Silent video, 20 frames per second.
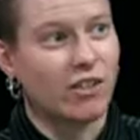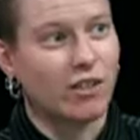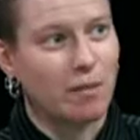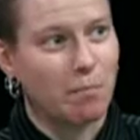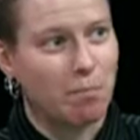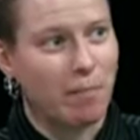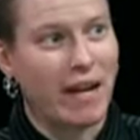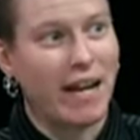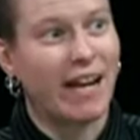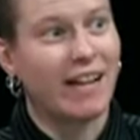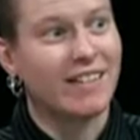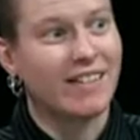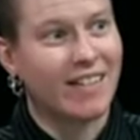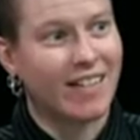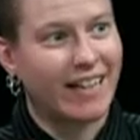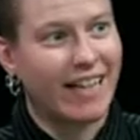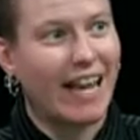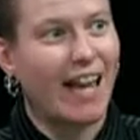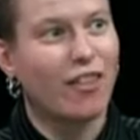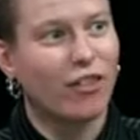to actually
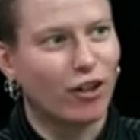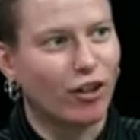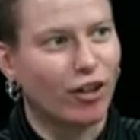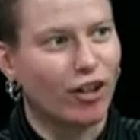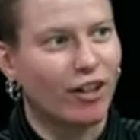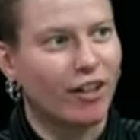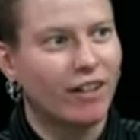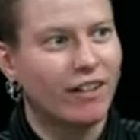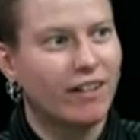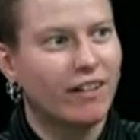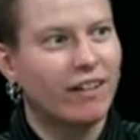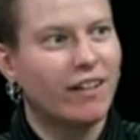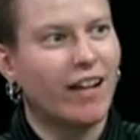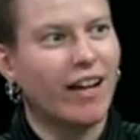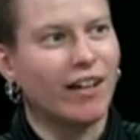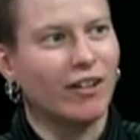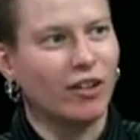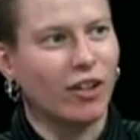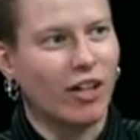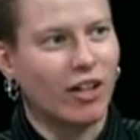band together
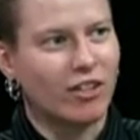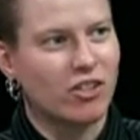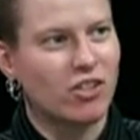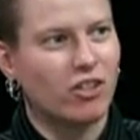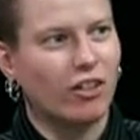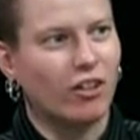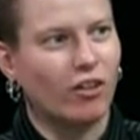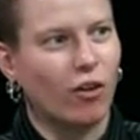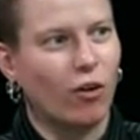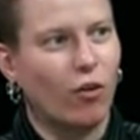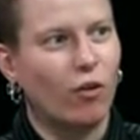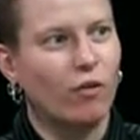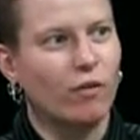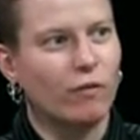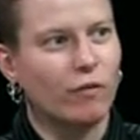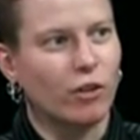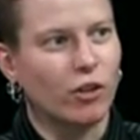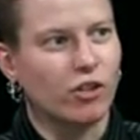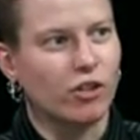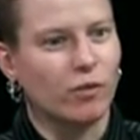and launch their
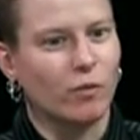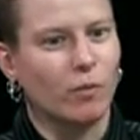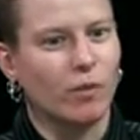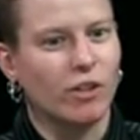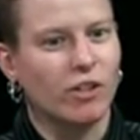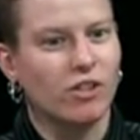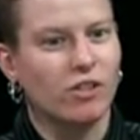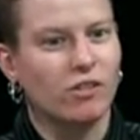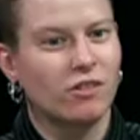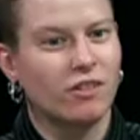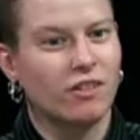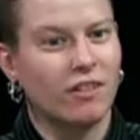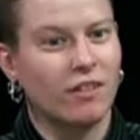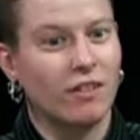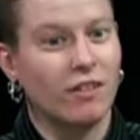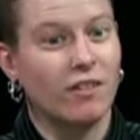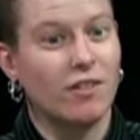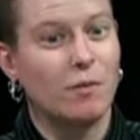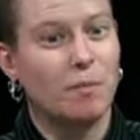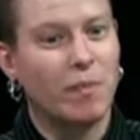own version, which
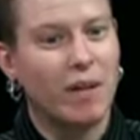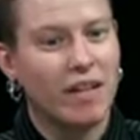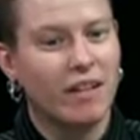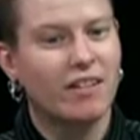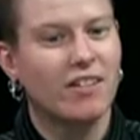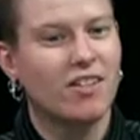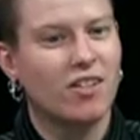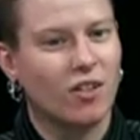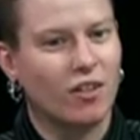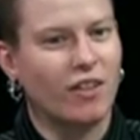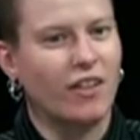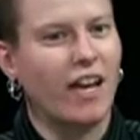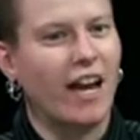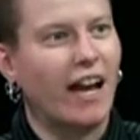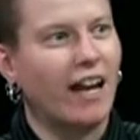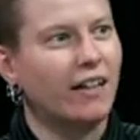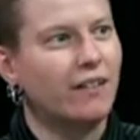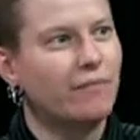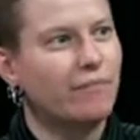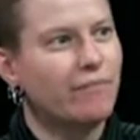speaks
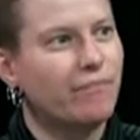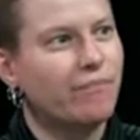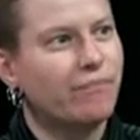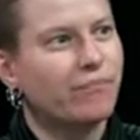to that.